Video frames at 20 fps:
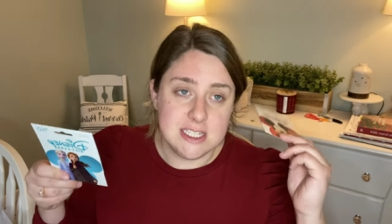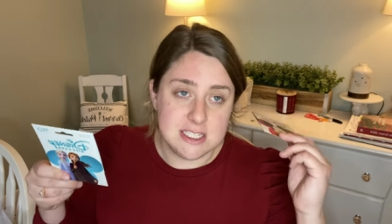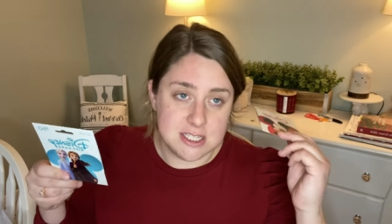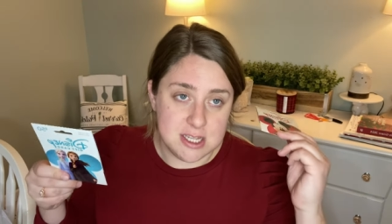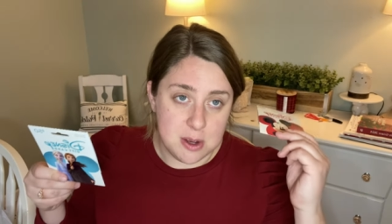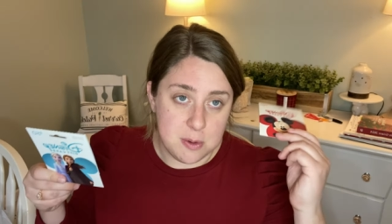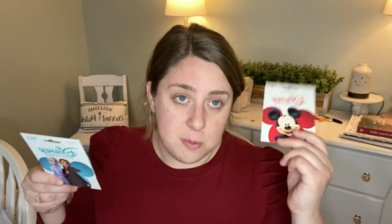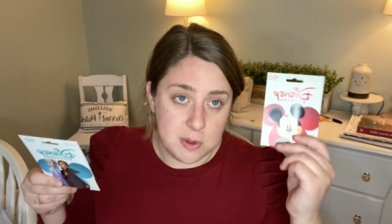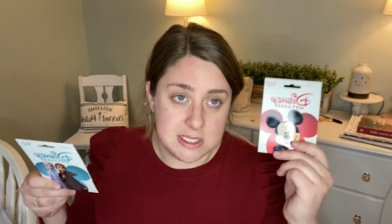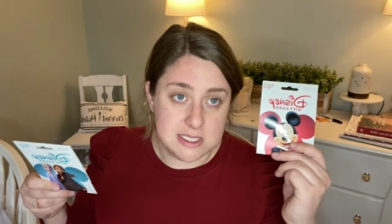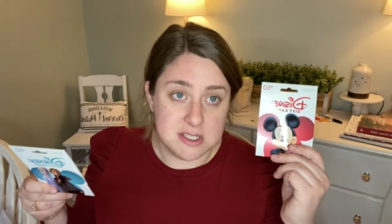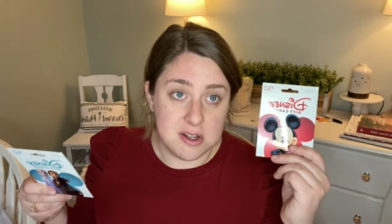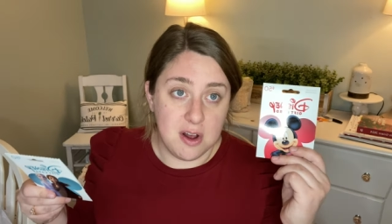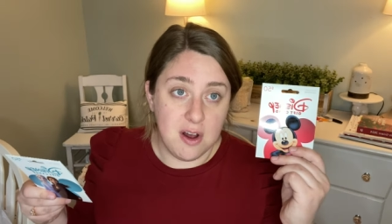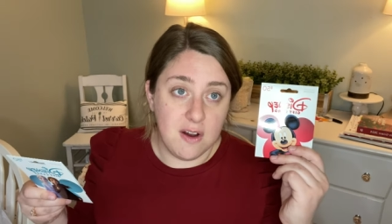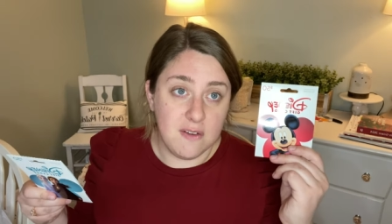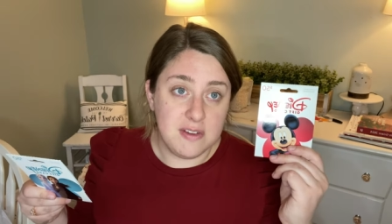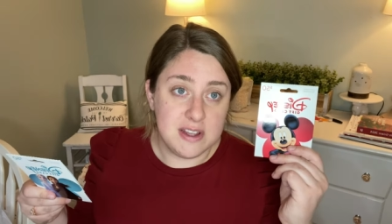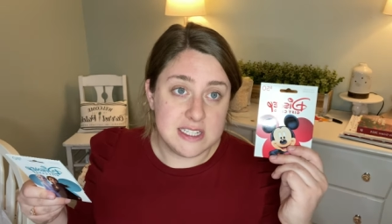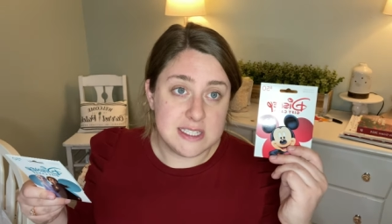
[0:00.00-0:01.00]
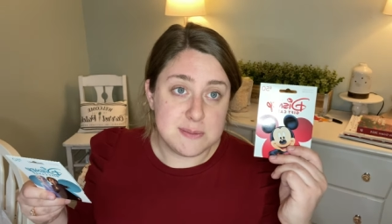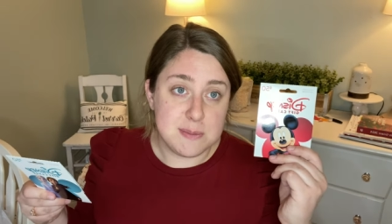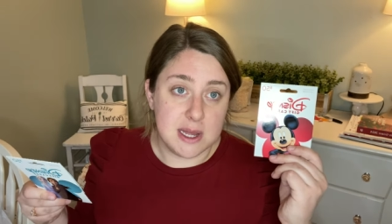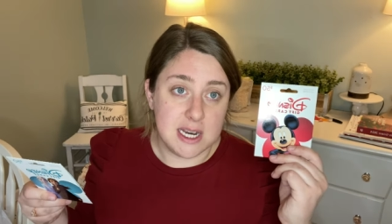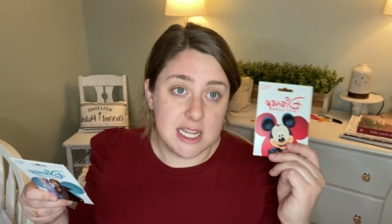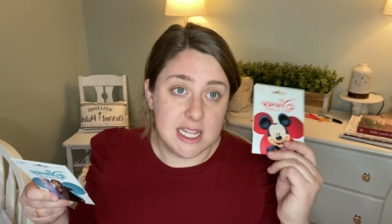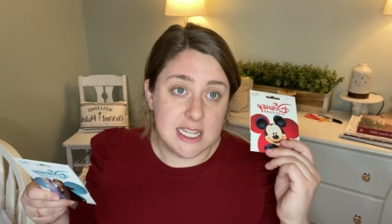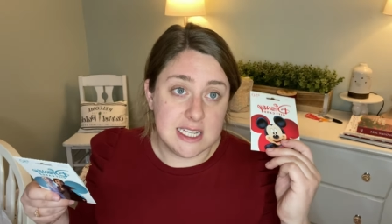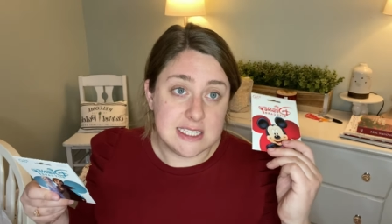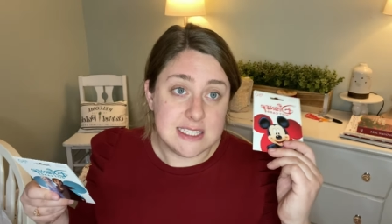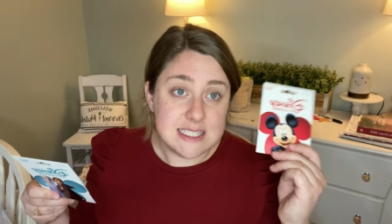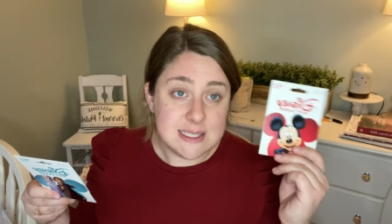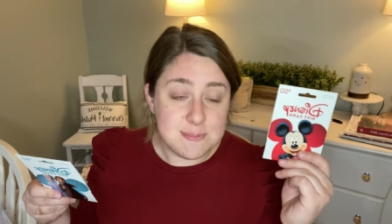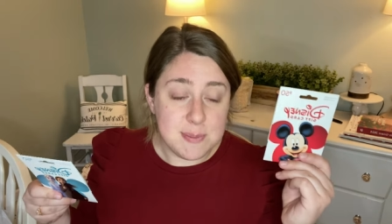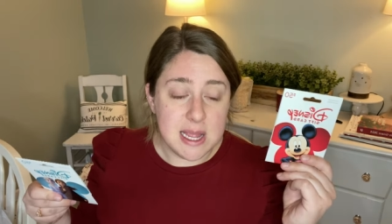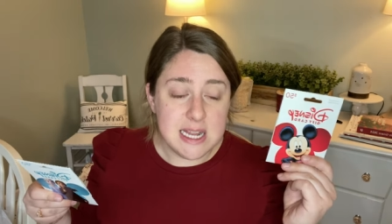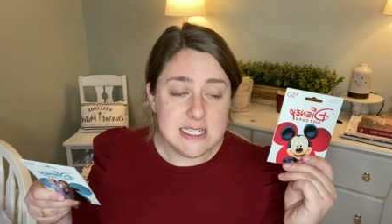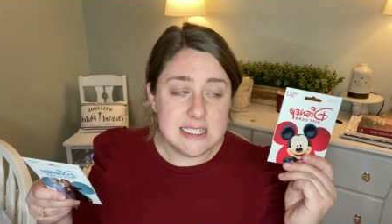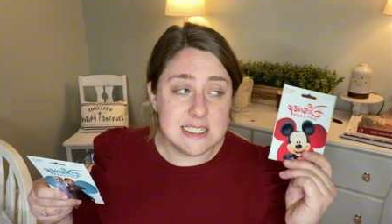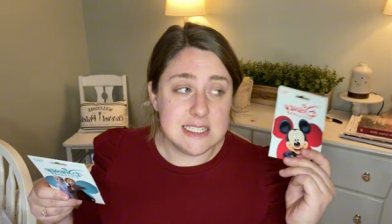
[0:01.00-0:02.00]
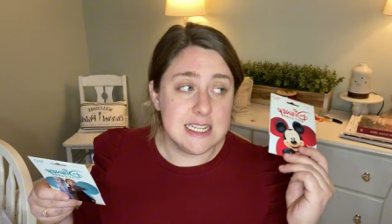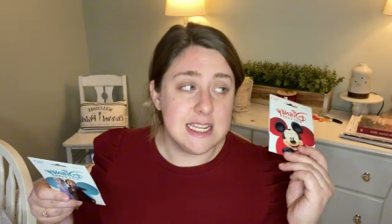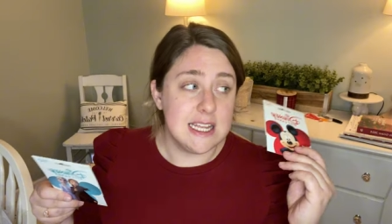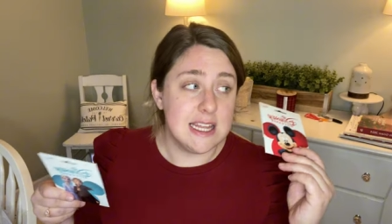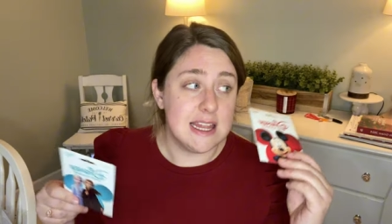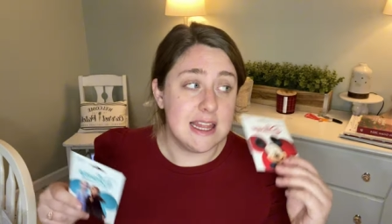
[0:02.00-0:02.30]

So once all of his money is spent,